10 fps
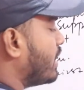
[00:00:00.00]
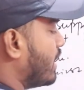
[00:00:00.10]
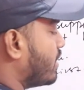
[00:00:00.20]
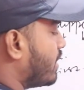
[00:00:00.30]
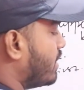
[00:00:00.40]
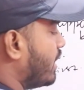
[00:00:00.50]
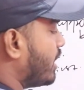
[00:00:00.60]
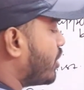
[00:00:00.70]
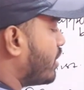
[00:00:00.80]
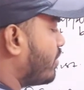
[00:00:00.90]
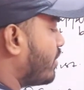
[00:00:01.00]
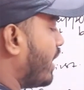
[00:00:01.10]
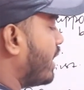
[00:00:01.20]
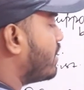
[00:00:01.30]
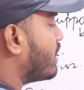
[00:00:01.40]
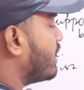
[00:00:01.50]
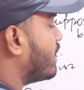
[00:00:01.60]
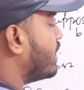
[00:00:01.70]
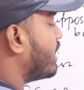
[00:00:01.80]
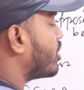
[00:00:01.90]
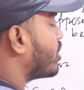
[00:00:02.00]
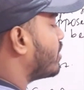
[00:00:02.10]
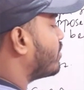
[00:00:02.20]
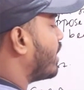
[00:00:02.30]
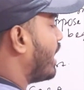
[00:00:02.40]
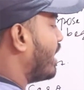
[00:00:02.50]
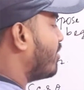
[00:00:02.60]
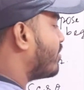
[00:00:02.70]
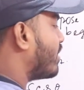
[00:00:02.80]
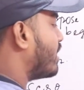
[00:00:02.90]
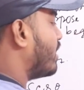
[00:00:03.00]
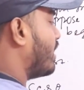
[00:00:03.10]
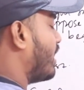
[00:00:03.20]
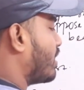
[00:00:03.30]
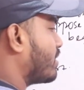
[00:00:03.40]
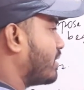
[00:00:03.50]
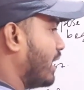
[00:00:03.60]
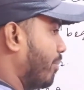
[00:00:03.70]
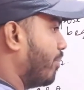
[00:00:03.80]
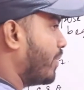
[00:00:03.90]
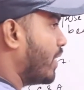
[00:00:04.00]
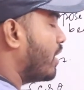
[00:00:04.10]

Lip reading: That is, the direction of S and the direction of F are same.